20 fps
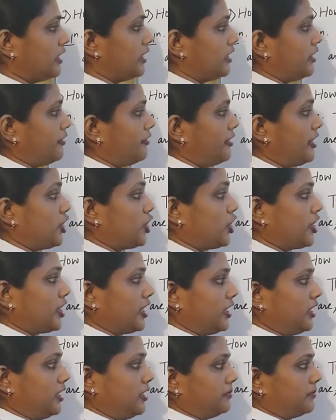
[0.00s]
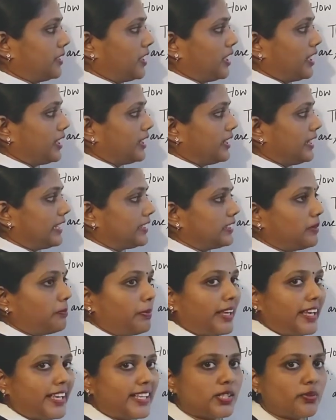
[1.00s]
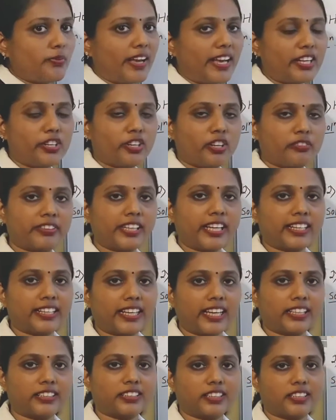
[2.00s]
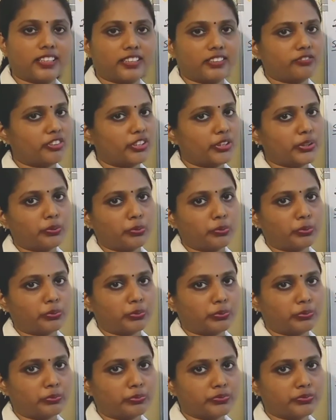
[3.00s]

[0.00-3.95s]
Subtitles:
which term, that the place value of that 99 we don't know.